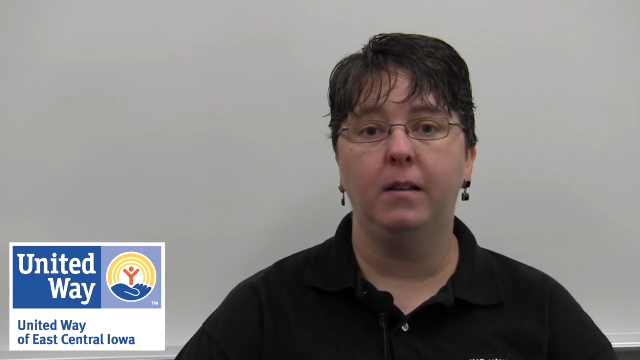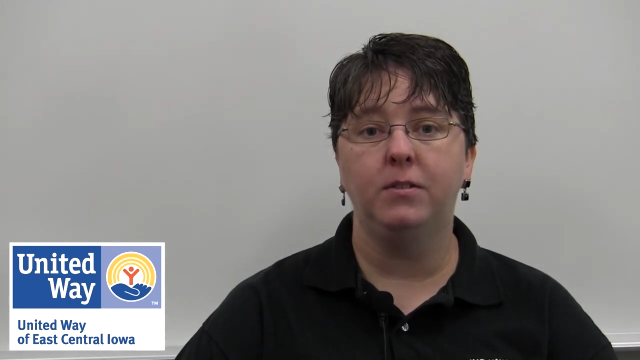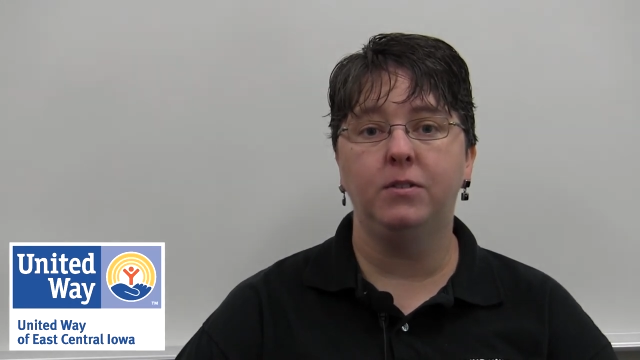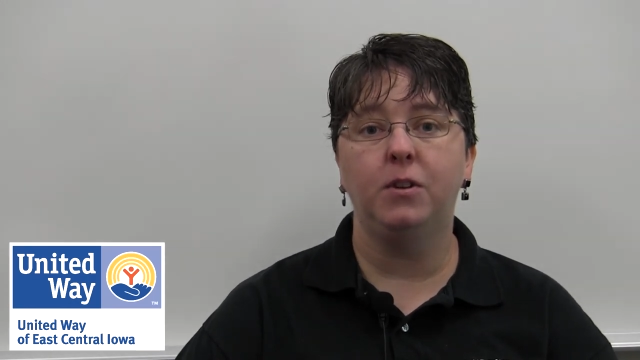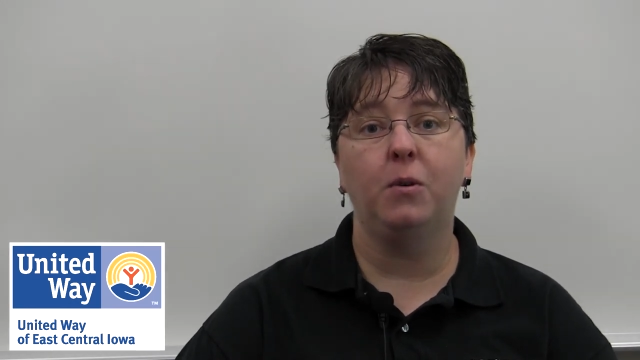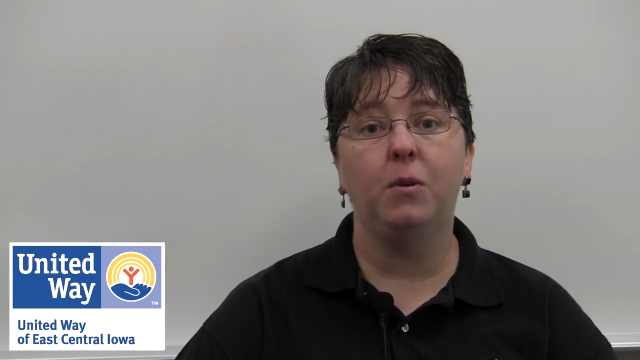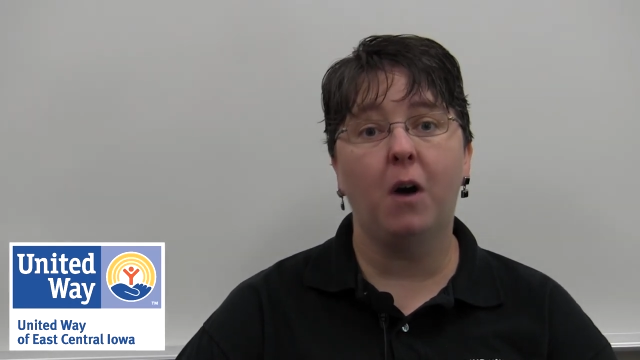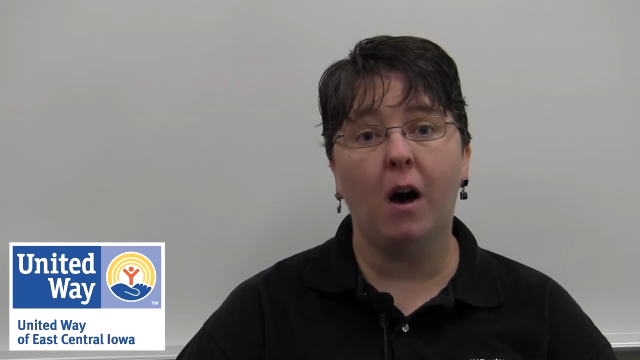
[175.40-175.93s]

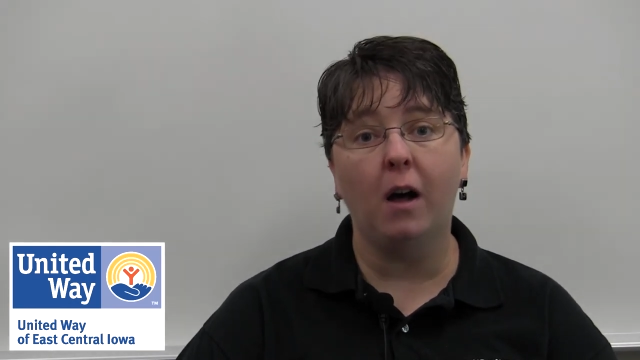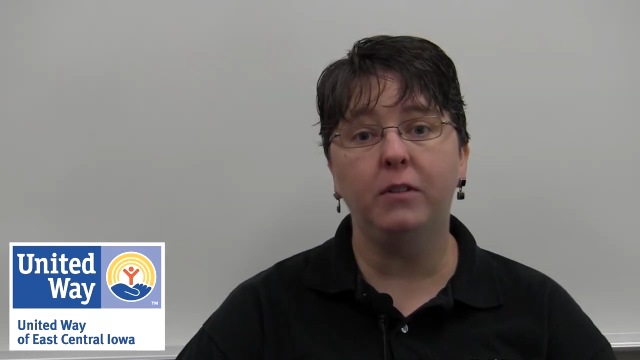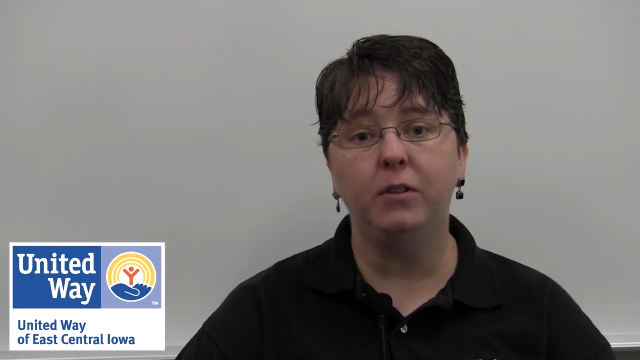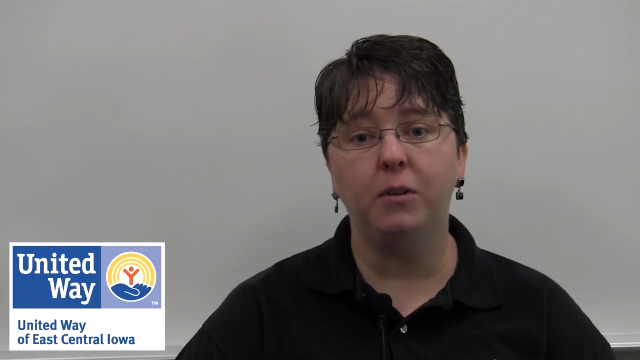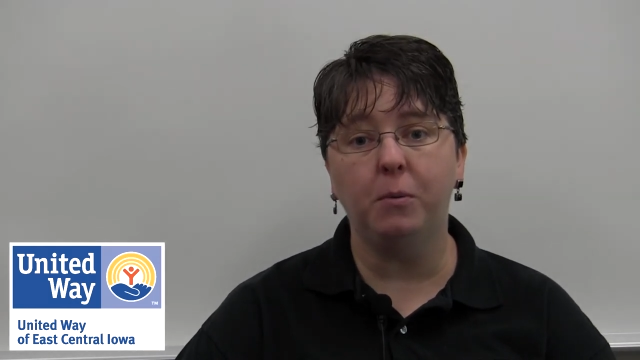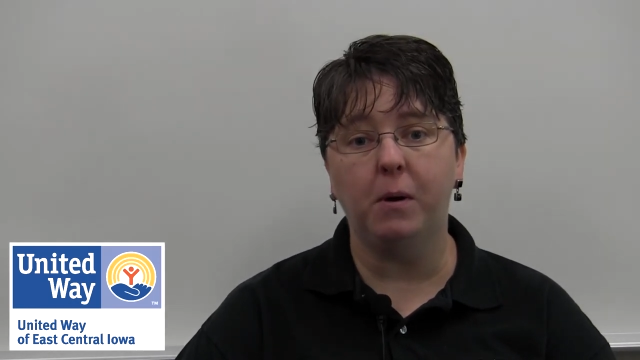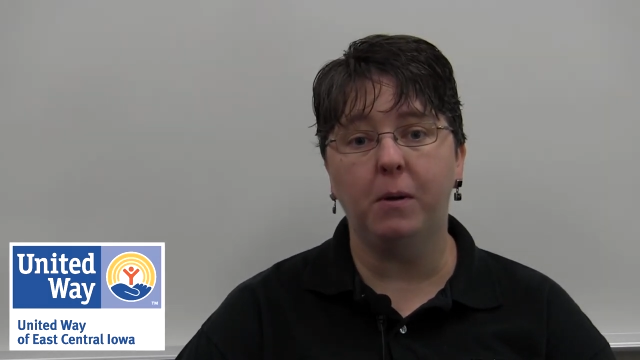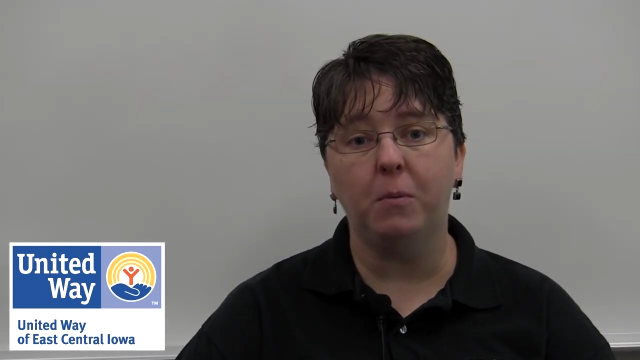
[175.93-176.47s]
So call
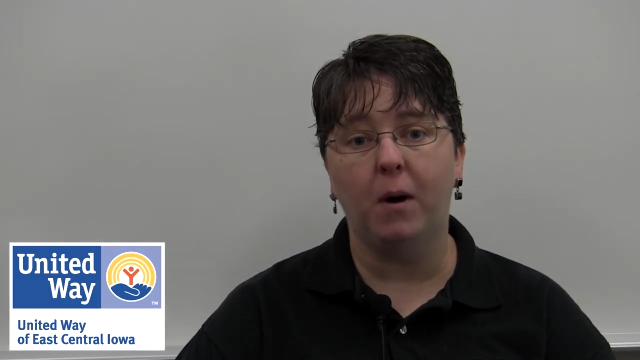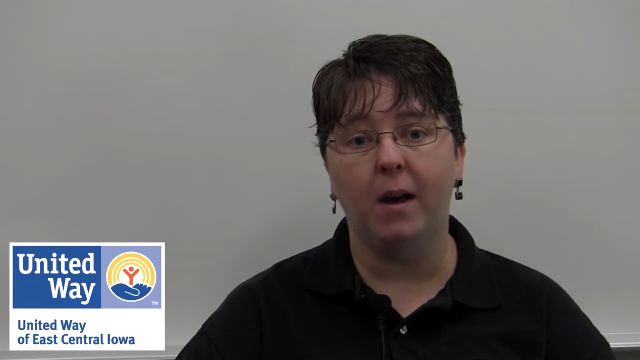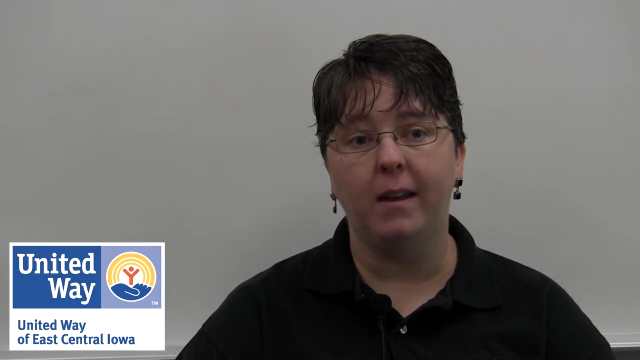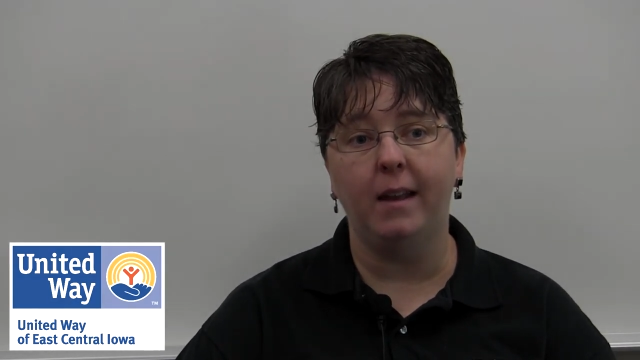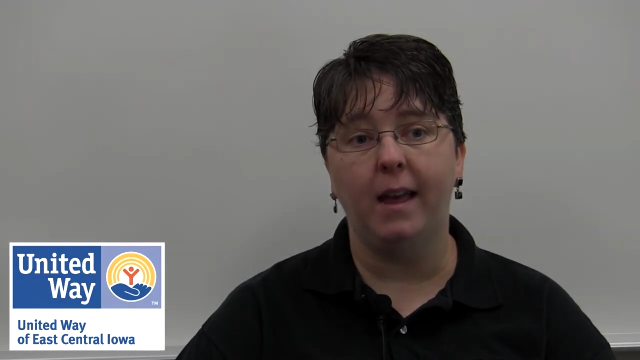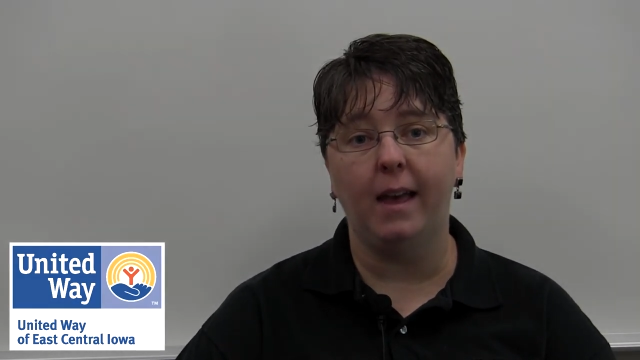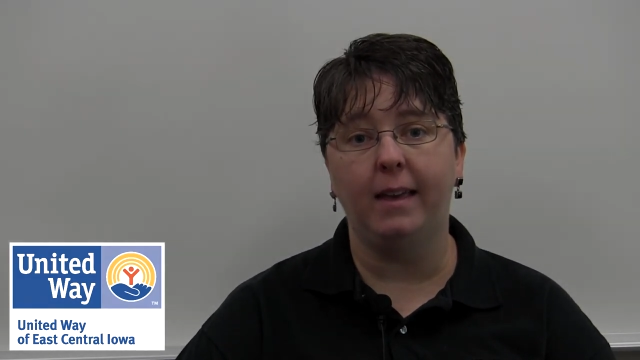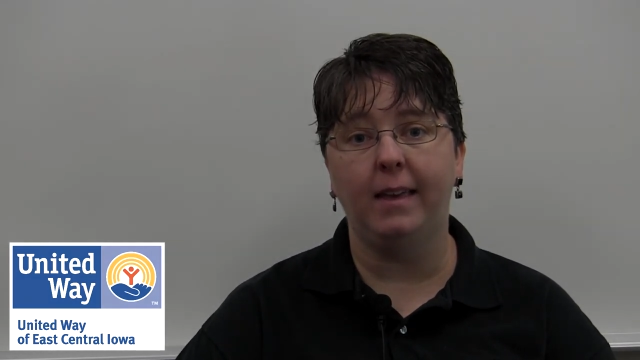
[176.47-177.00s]

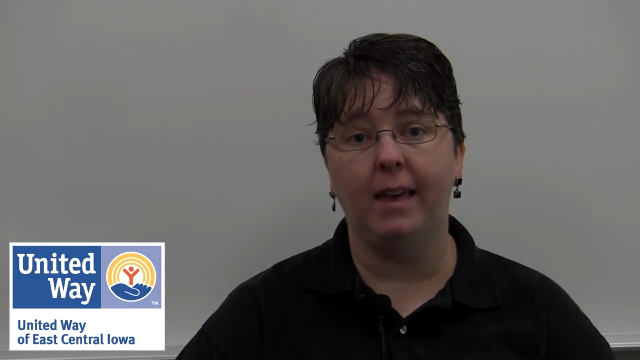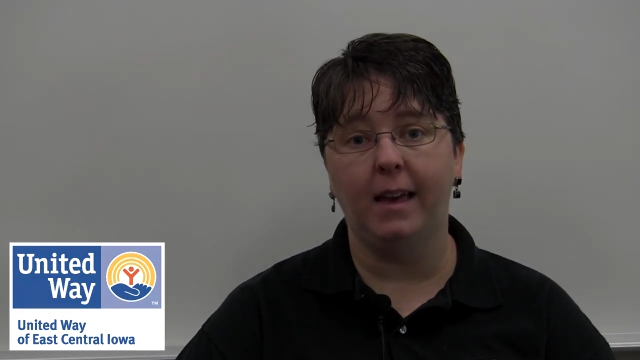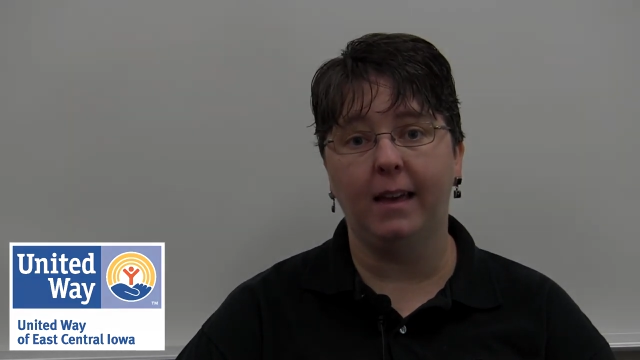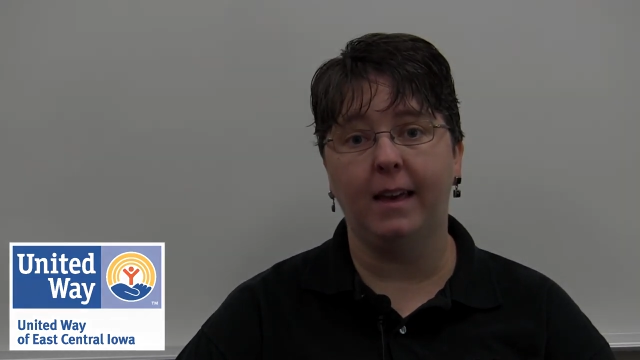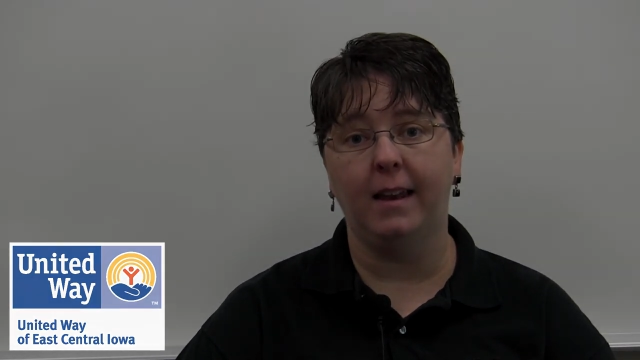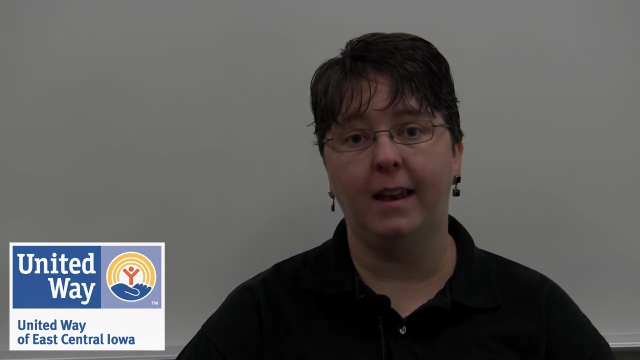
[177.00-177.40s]
211 and get